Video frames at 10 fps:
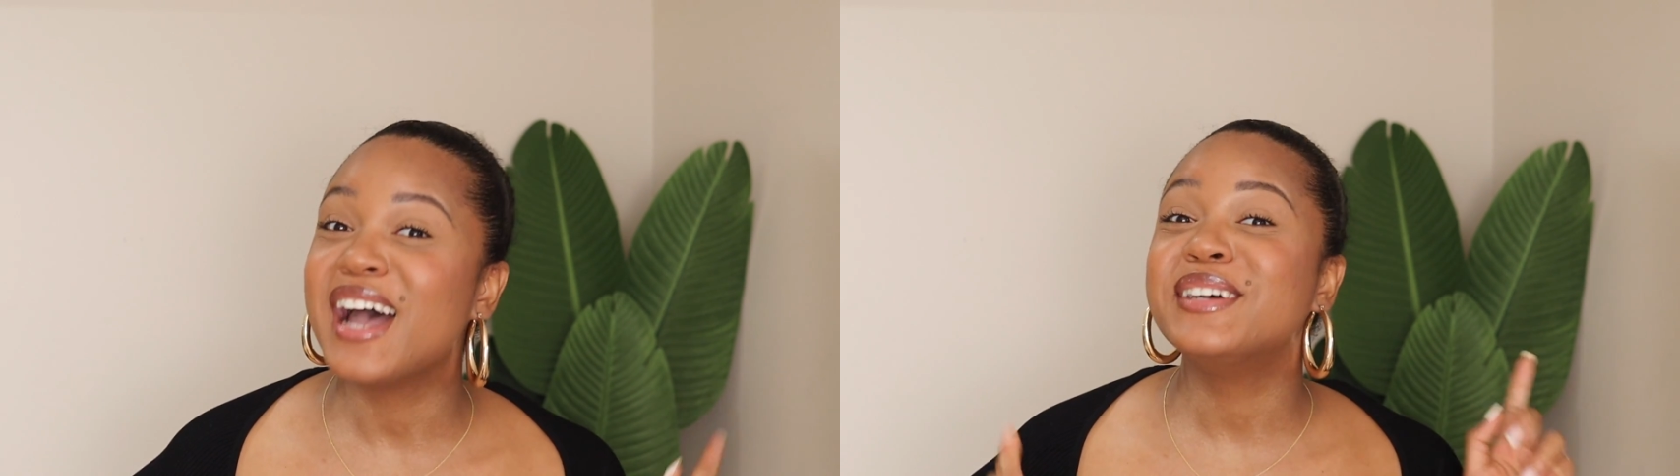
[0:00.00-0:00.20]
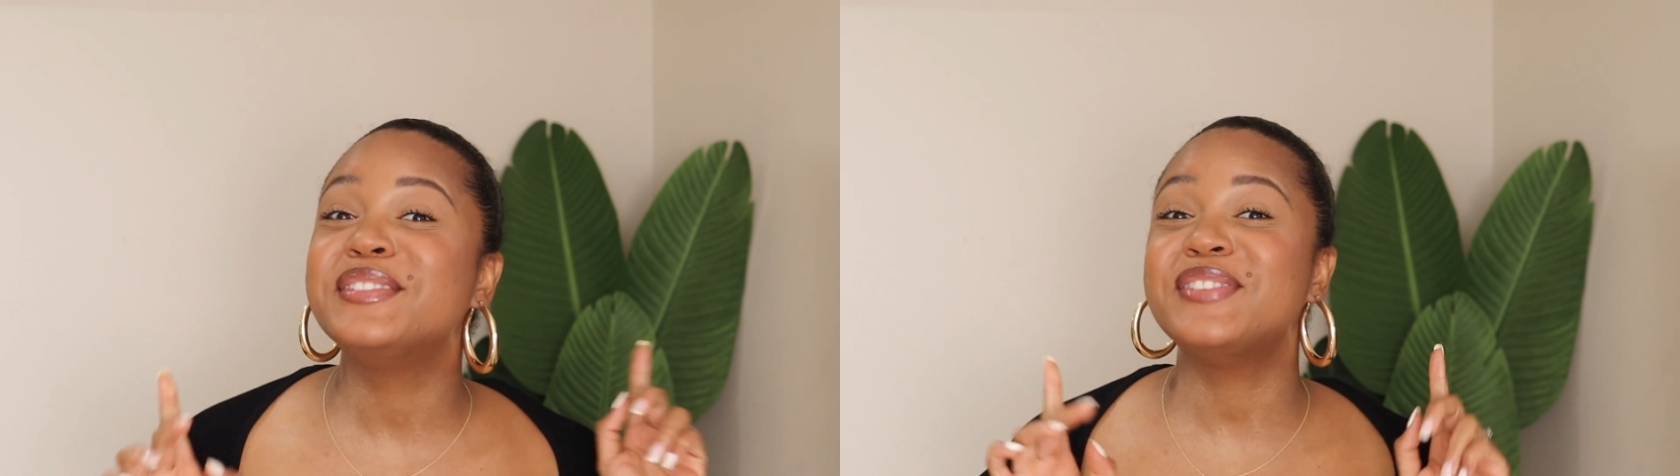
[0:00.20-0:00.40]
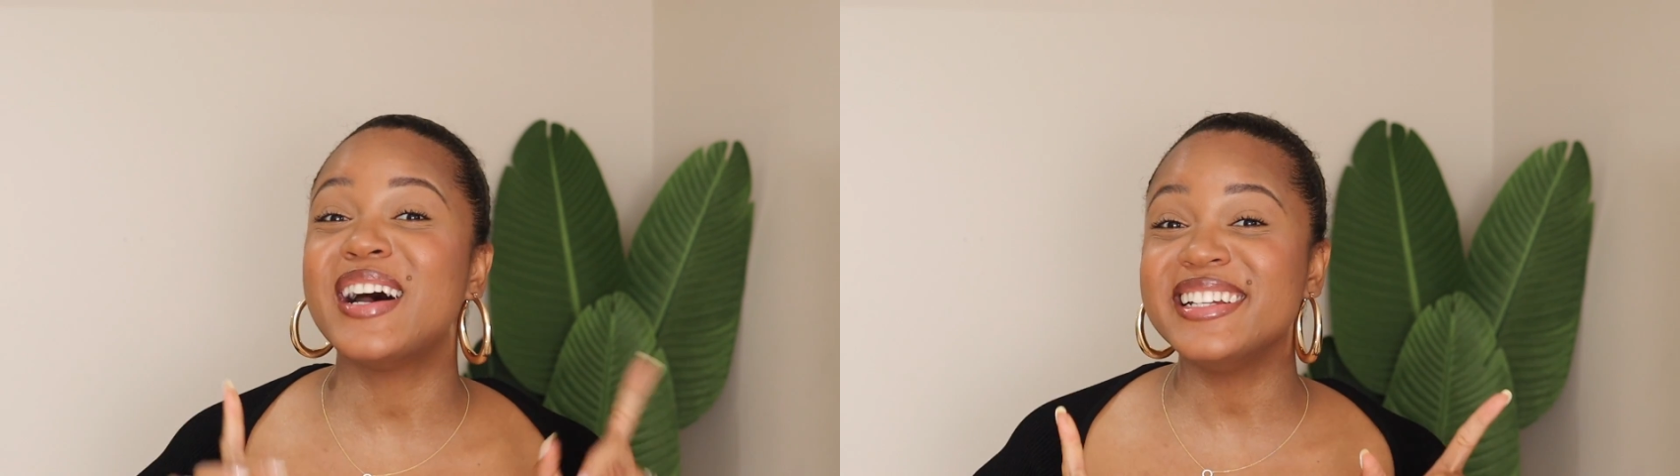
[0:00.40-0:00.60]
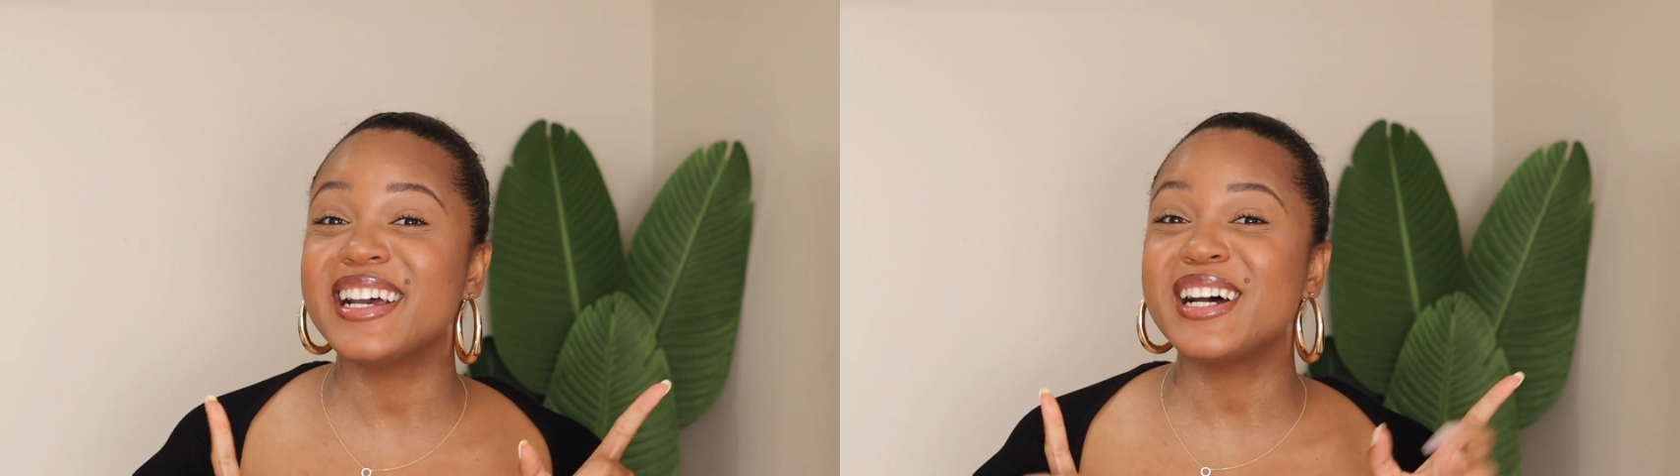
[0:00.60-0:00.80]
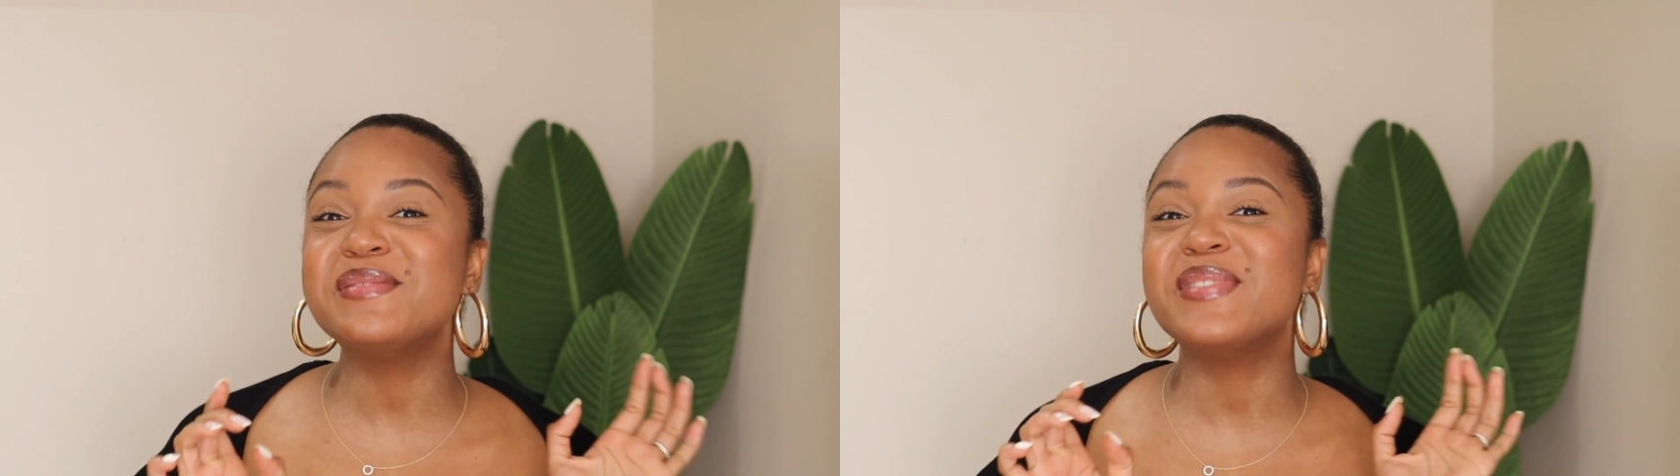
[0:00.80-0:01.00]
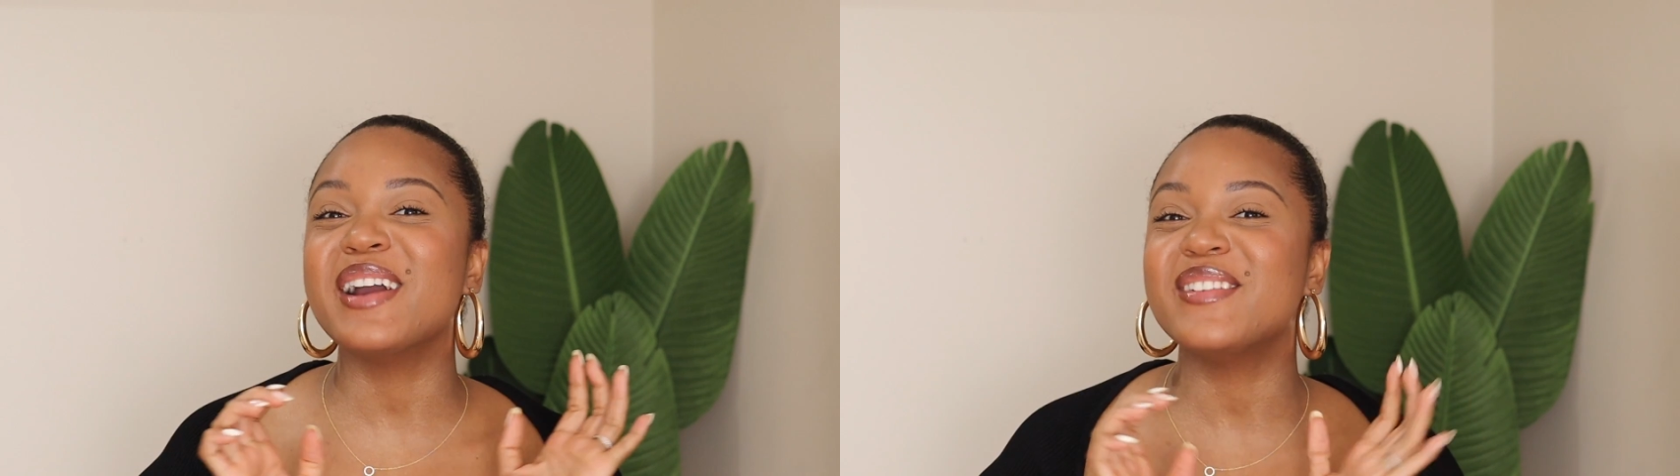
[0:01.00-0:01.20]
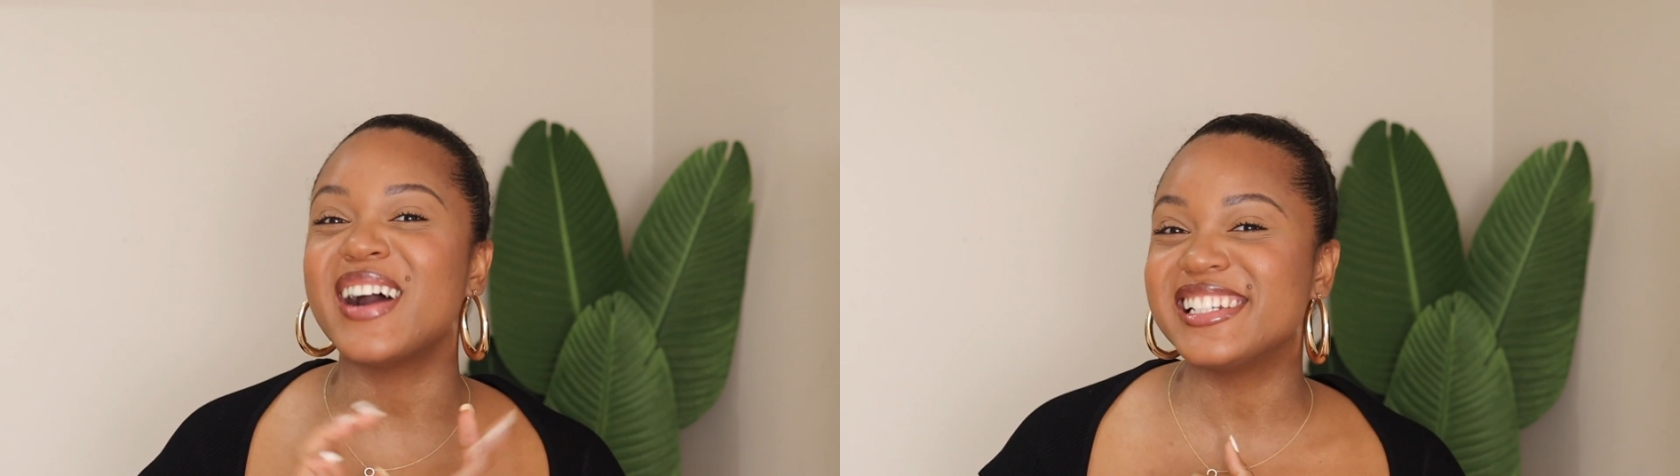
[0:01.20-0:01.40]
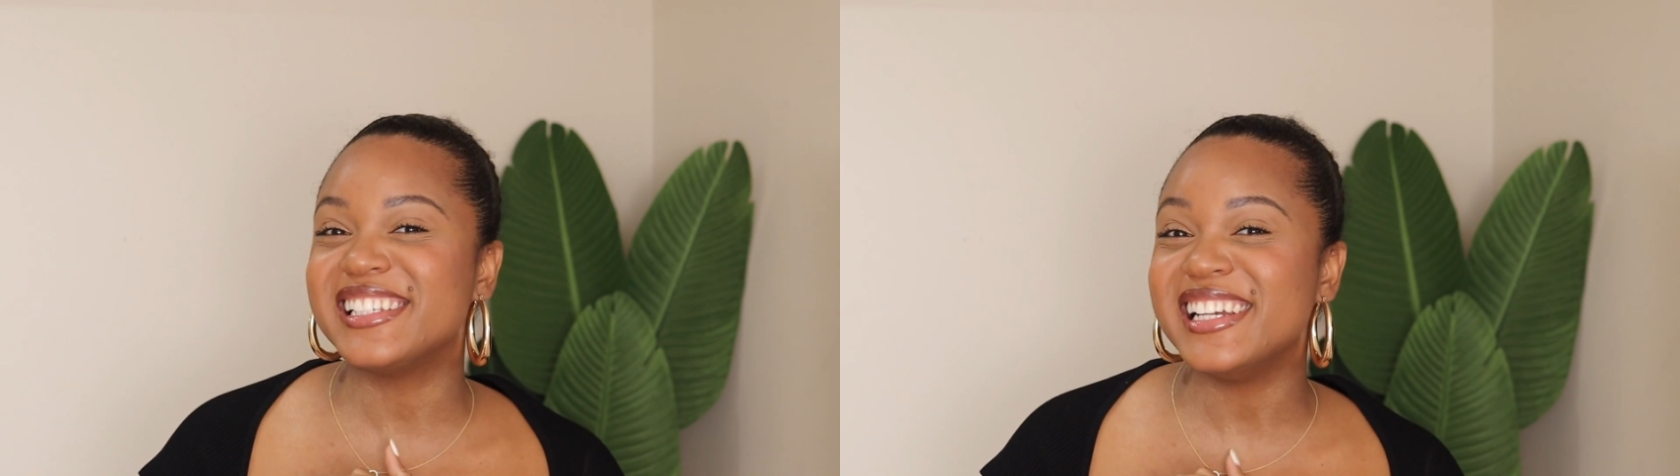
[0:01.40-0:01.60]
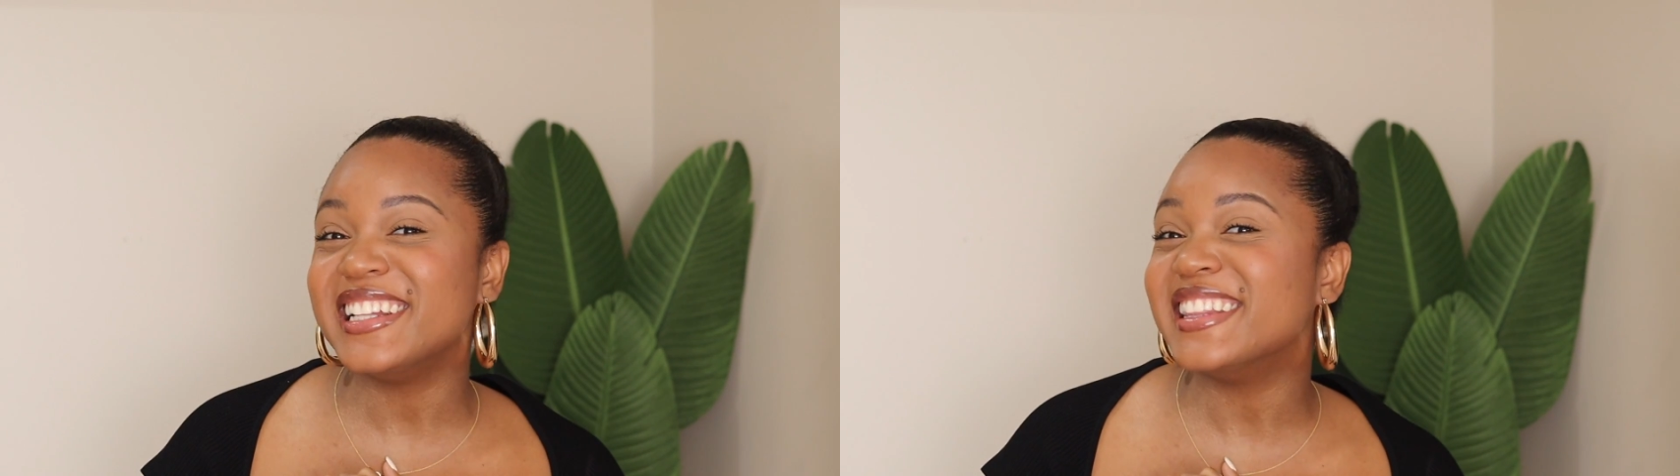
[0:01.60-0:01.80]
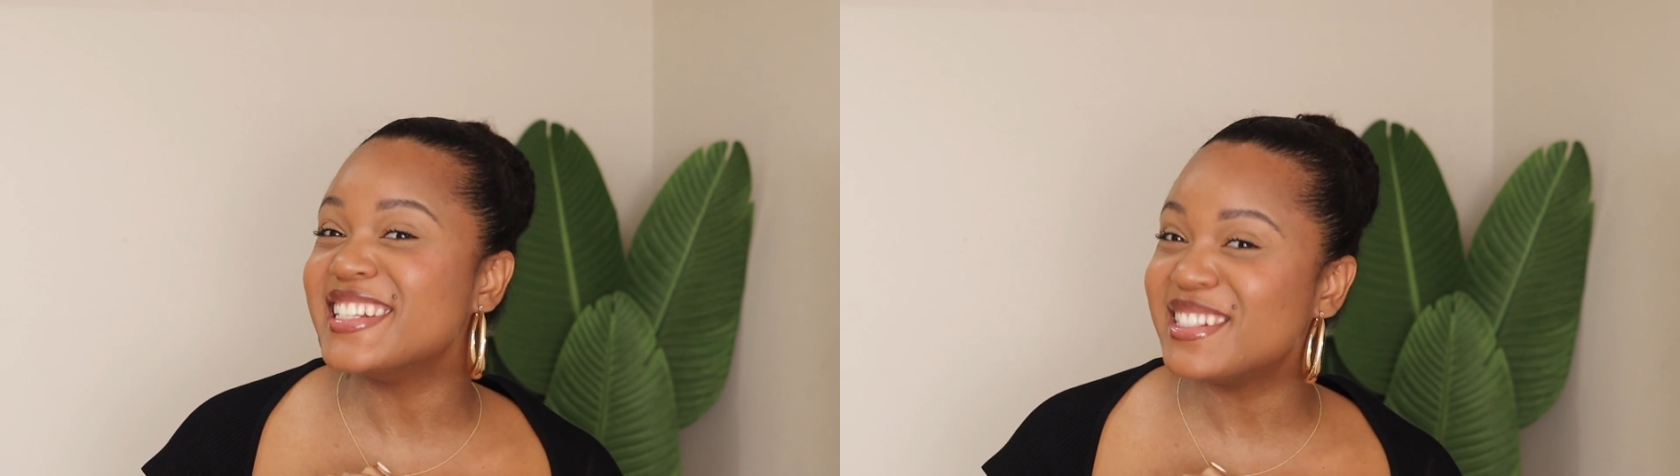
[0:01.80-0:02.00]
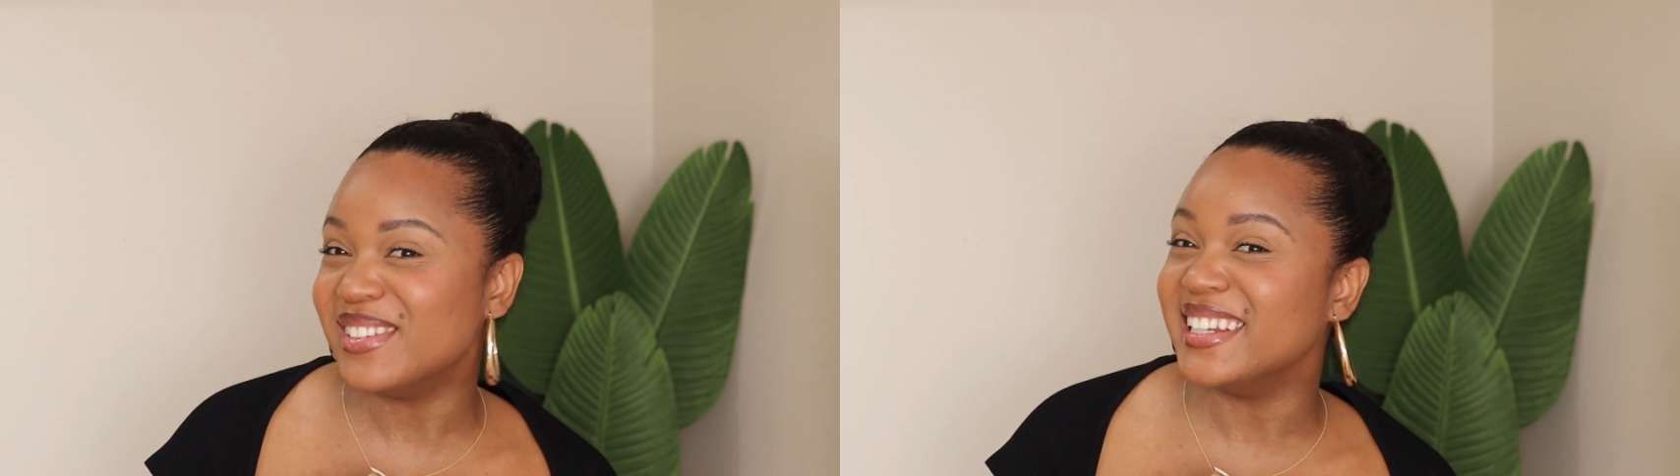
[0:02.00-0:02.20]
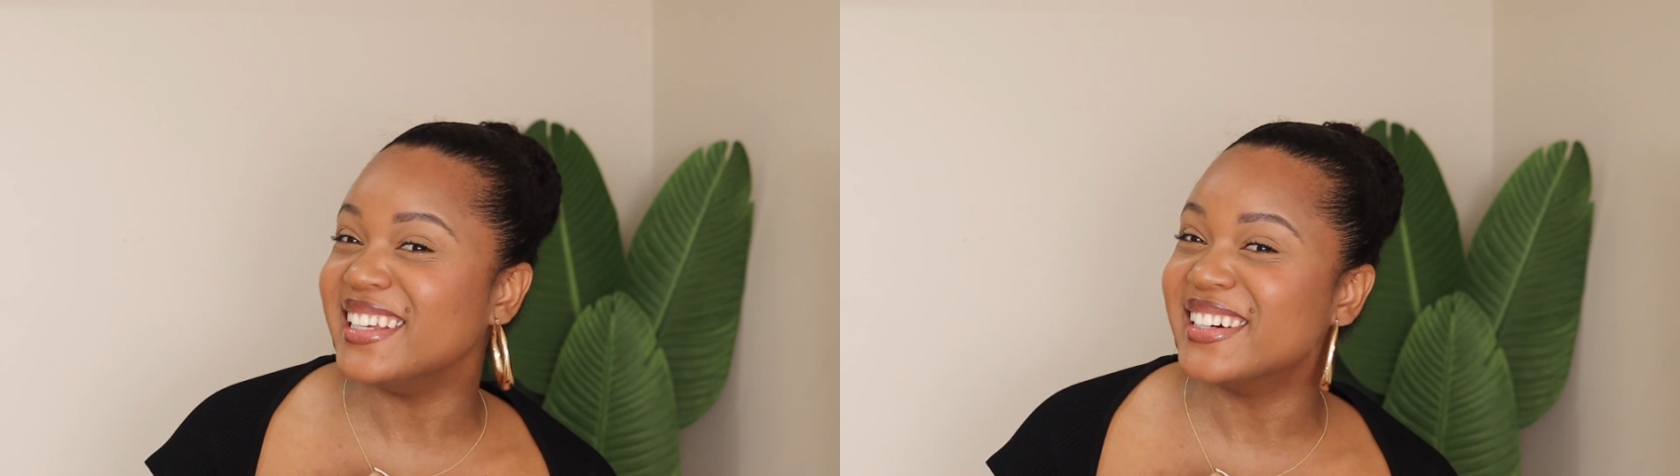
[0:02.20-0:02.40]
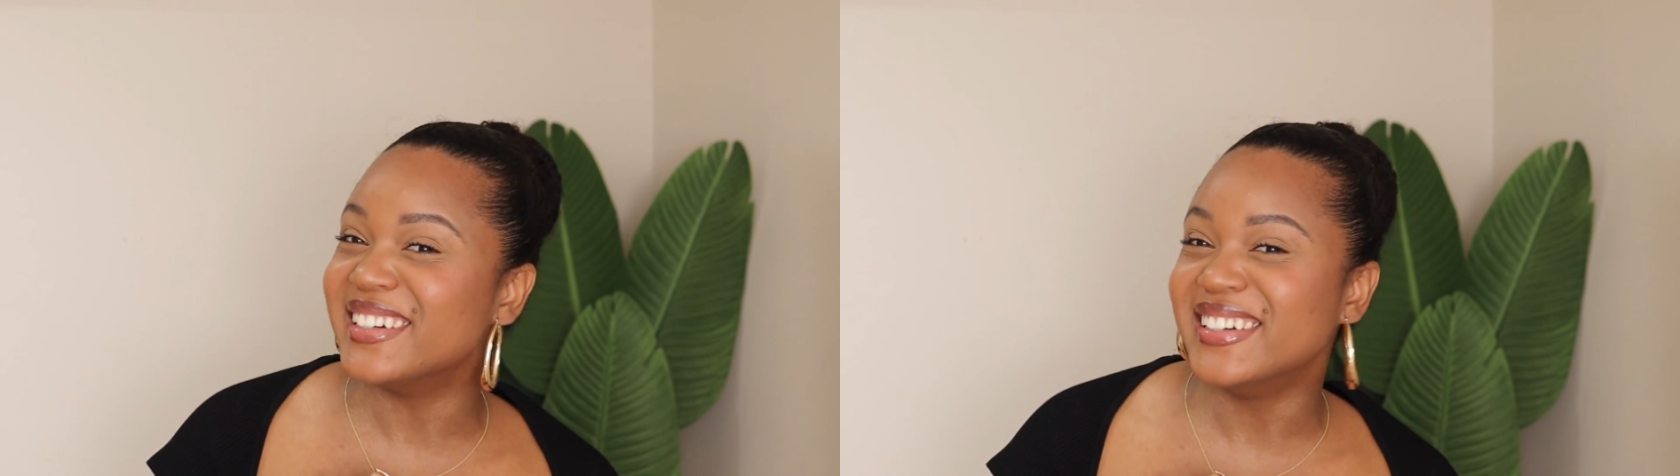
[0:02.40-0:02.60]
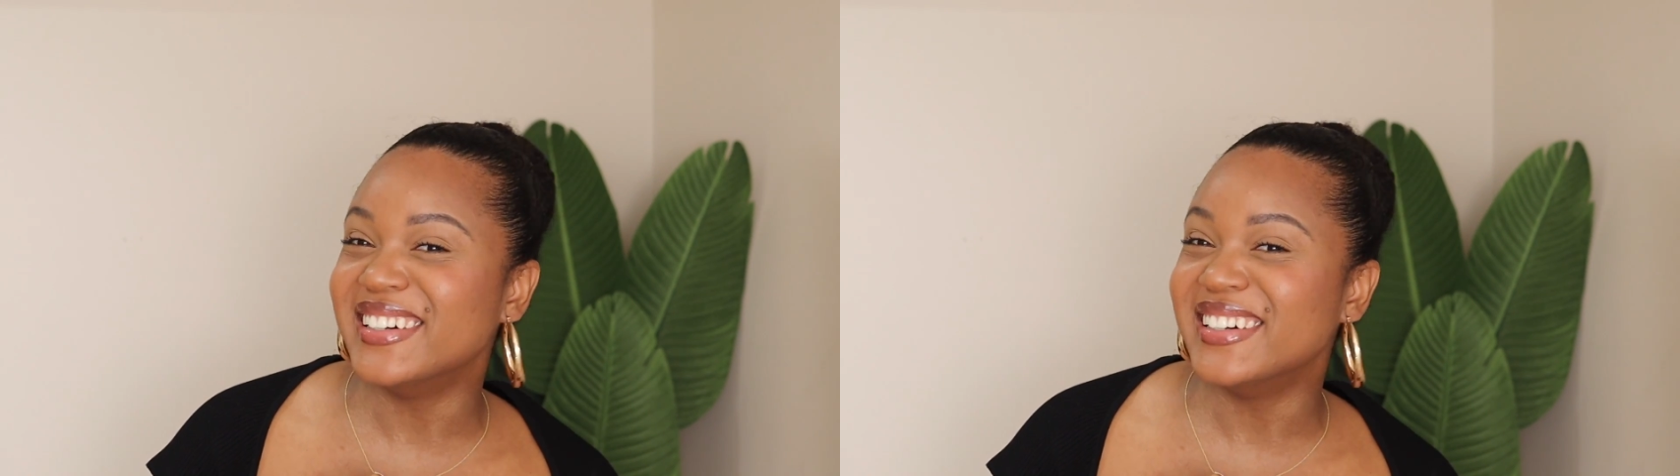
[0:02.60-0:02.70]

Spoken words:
Find out by watching this video.